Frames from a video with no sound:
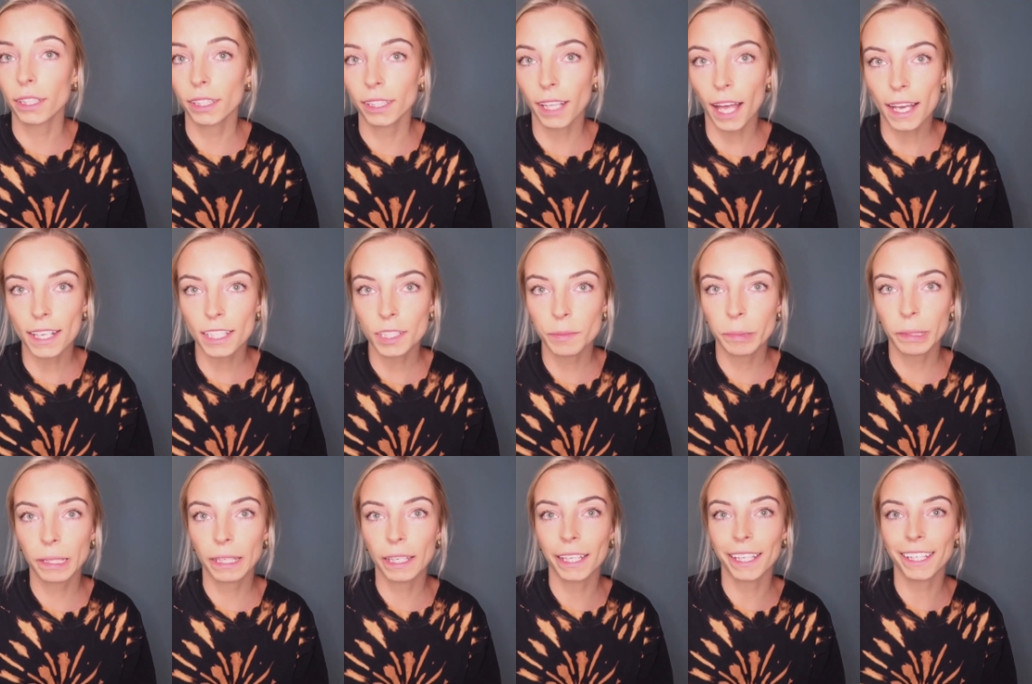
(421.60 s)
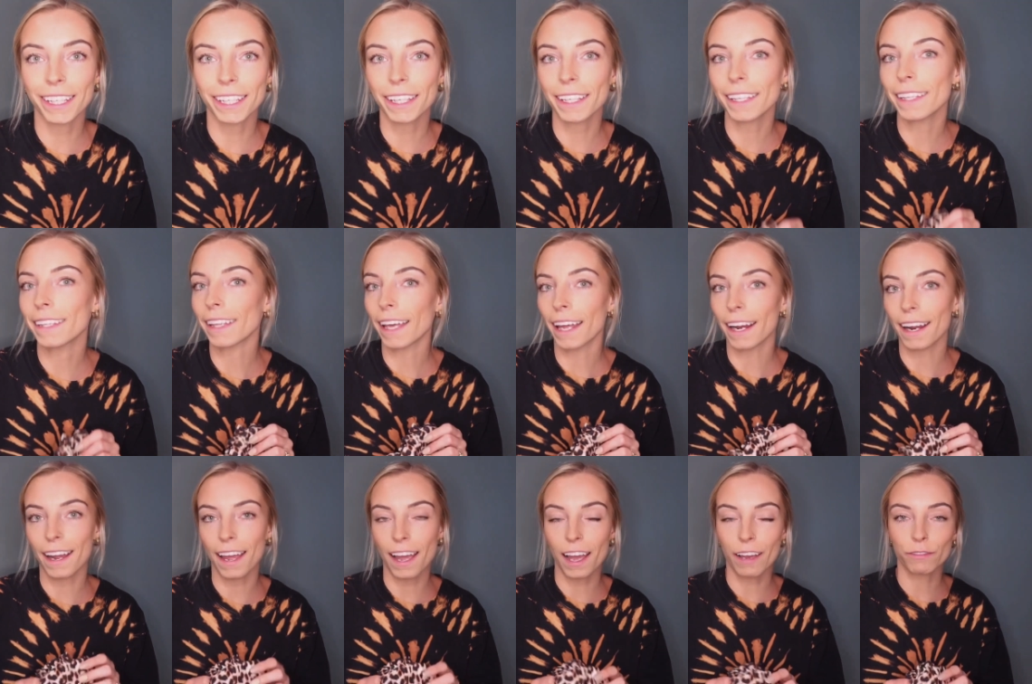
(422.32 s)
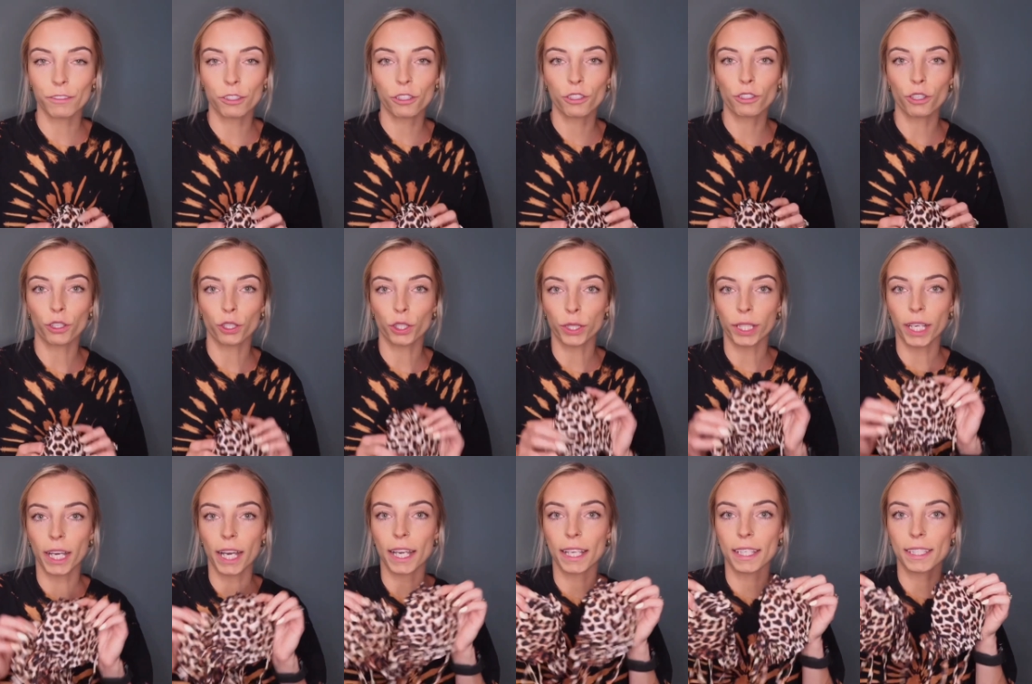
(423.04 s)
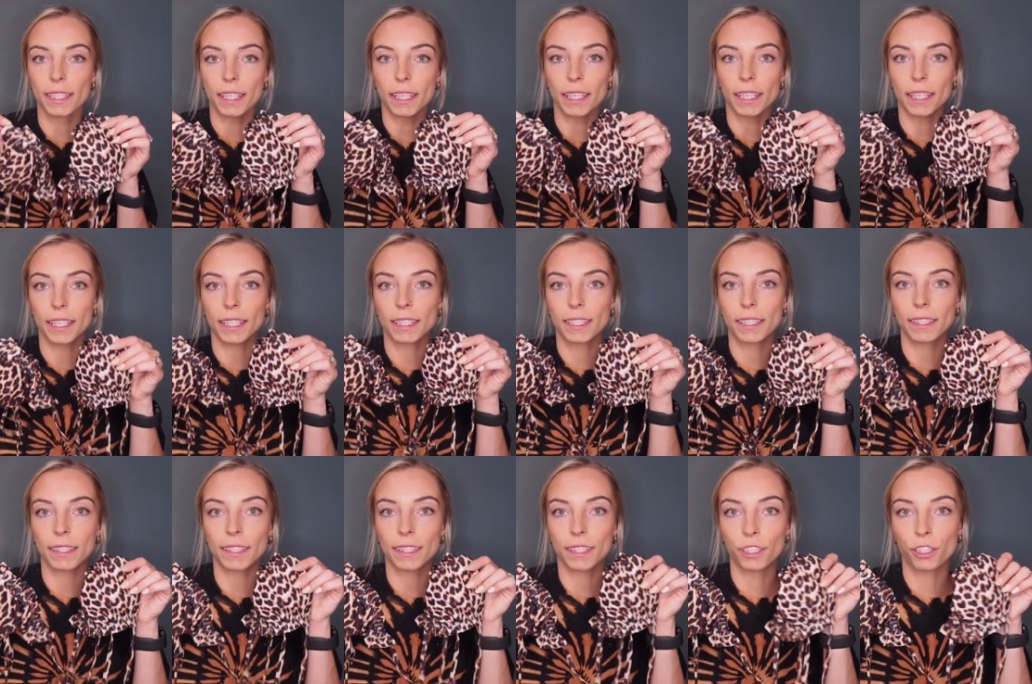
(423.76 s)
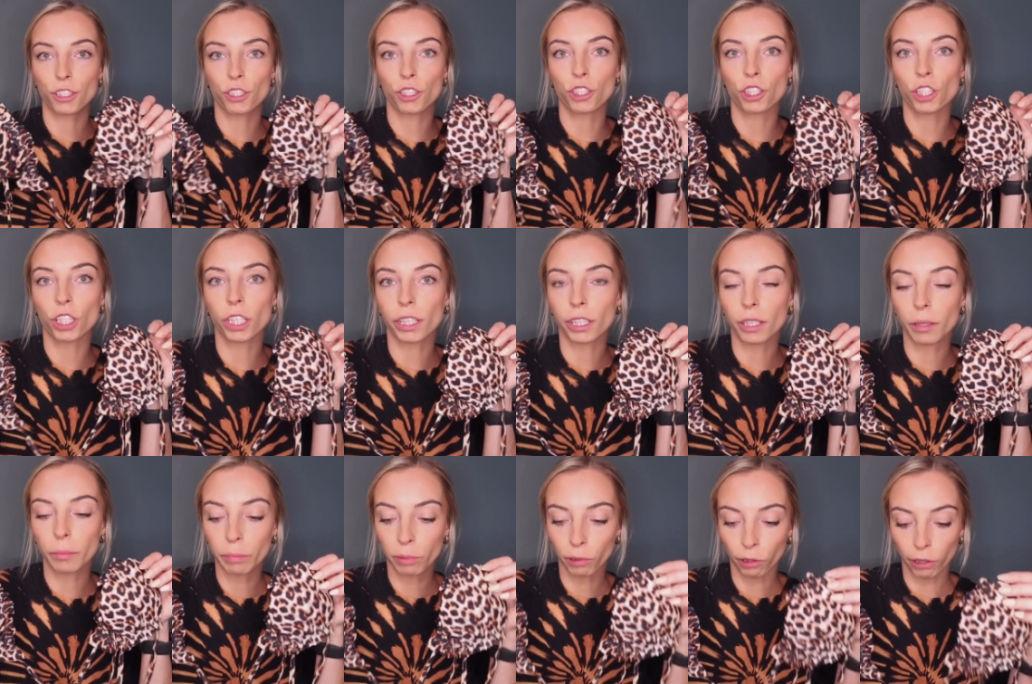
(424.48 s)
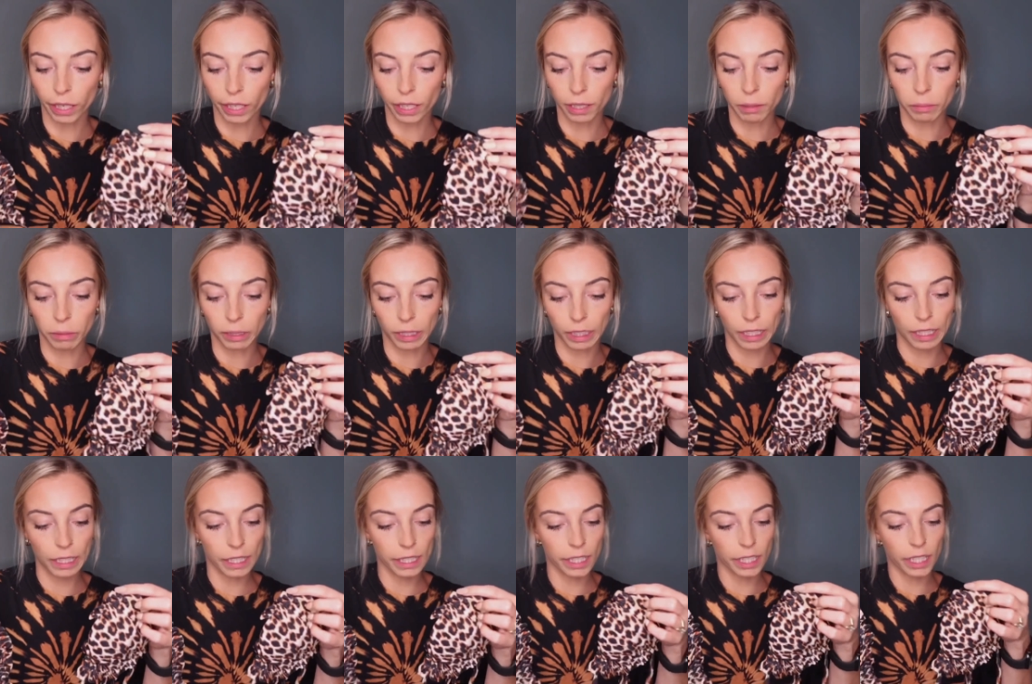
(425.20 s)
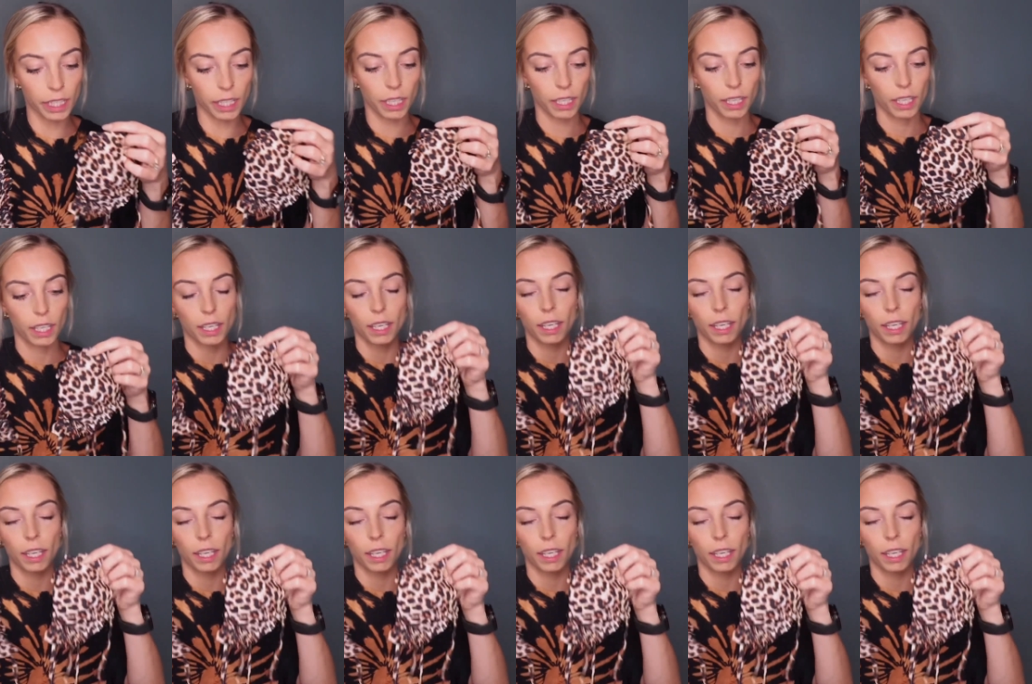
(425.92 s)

The last bikini that I have to show you guys is this cheetah print bikini.